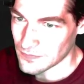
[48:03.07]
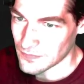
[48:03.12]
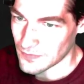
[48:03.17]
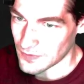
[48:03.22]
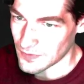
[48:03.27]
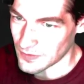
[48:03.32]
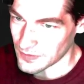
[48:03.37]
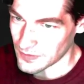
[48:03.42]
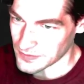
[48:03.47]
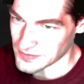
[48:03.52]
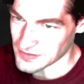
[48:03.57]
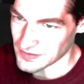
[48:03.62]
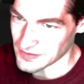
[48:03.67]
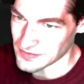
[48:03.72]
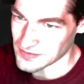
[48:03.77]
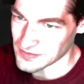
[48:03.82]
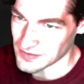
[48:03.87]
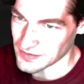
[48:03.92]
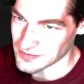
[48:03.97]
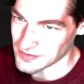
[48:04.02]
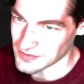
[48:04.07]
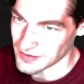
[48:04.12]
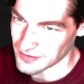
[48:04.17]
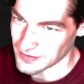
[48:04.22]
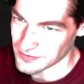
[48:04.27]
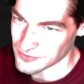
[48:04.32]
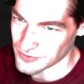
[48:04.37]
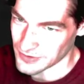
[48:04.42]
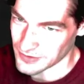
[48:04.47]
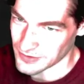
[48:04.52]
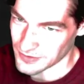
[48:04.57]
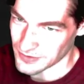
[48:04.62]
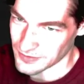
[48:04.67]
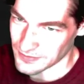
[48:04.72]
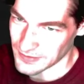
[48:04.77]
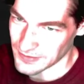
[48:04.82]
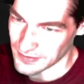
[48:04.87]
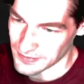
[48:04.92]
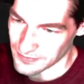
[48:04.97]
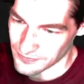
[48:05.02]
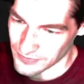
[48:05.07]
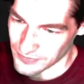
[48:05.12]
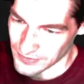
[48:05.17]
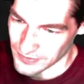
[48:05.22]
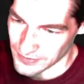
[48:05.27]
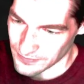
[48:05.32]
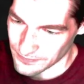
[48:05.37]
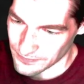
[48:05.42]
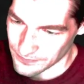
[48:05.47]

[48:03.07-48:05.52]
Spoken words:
A 6/6 Hex Drinker, not infinite.